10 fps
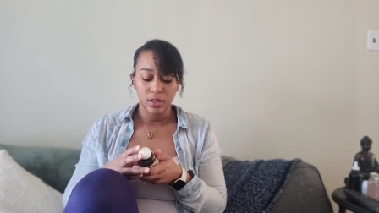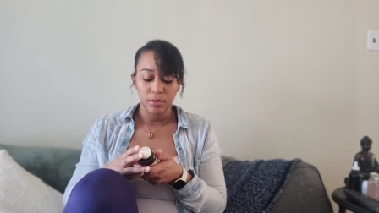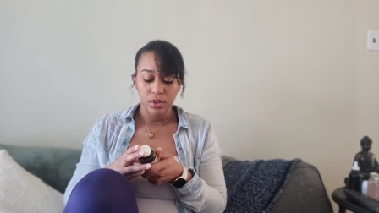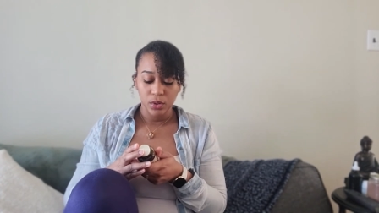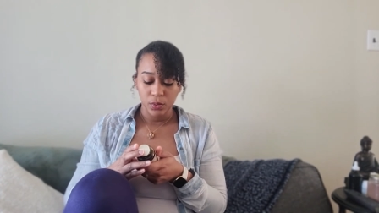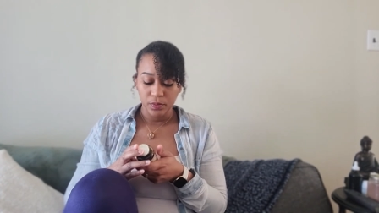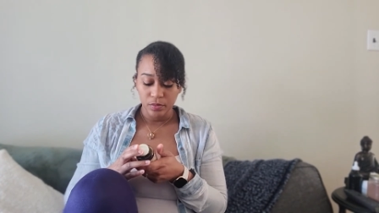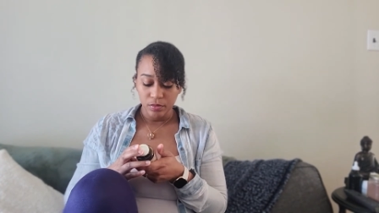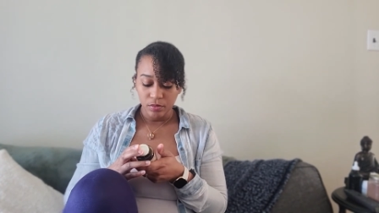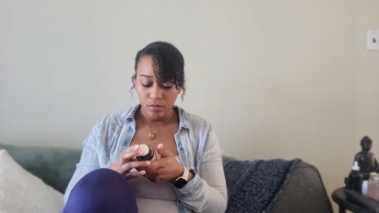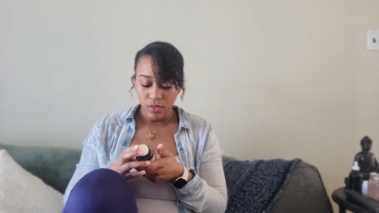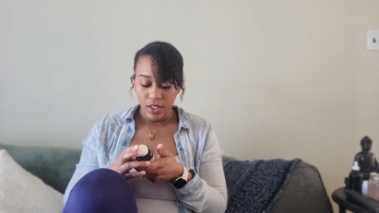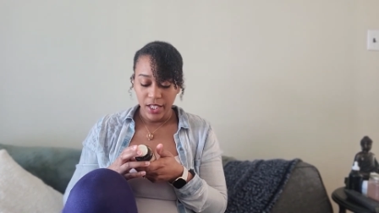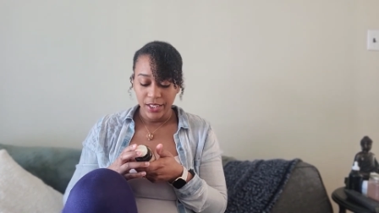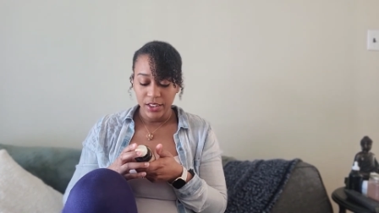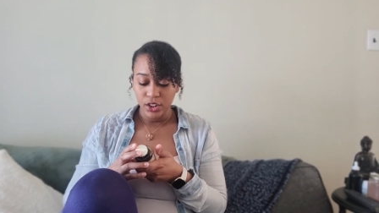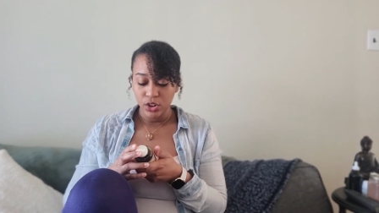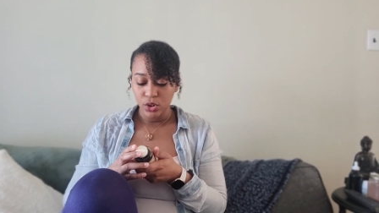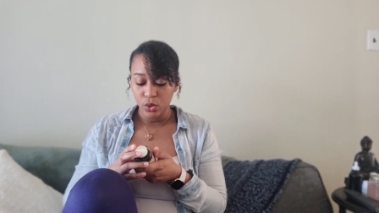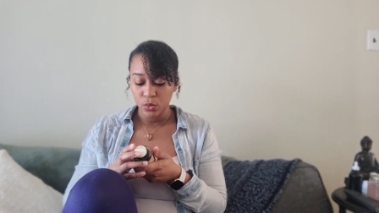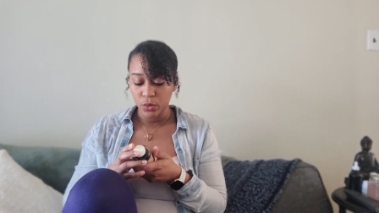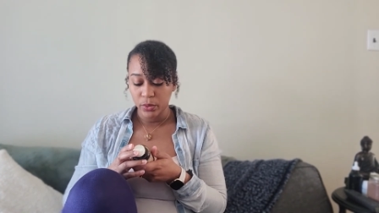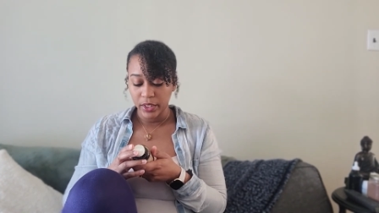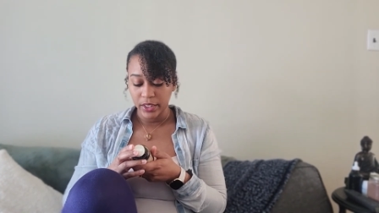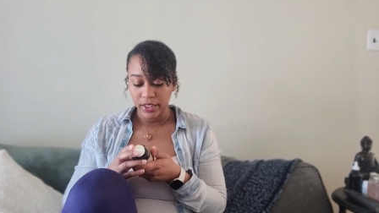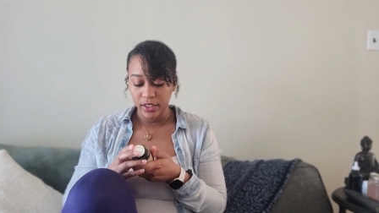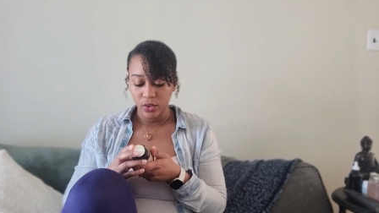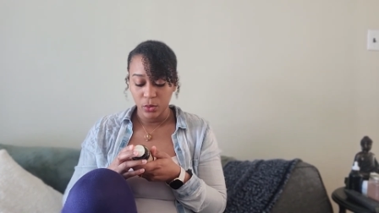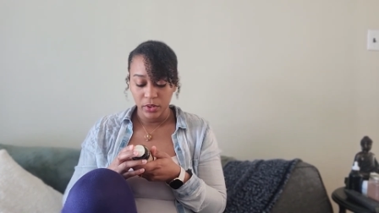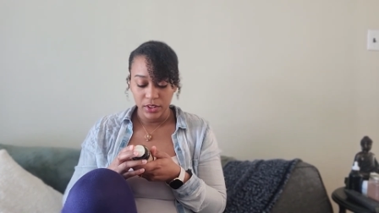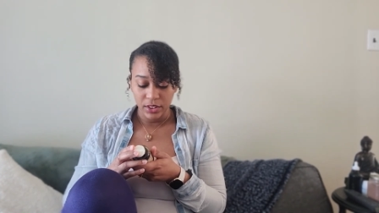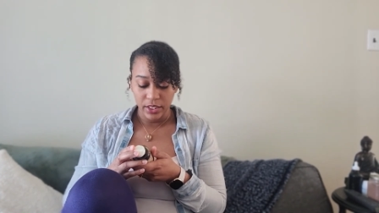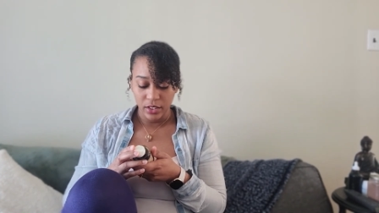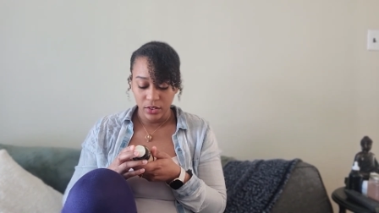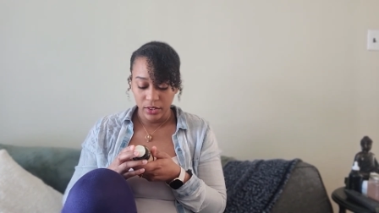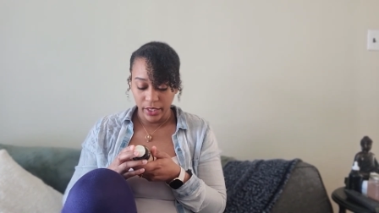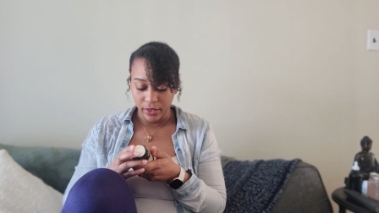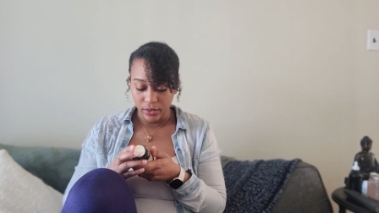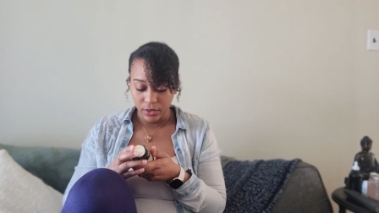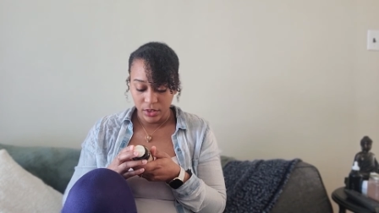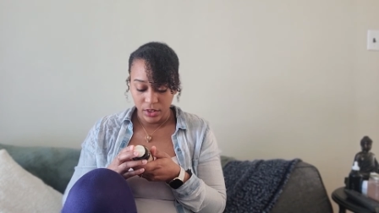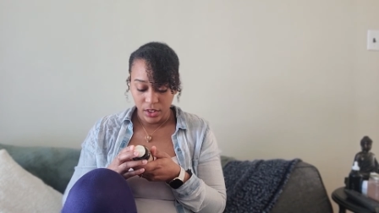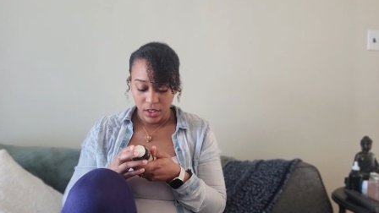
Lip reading: So it has Hisho Wu in it, horsetail, nettles,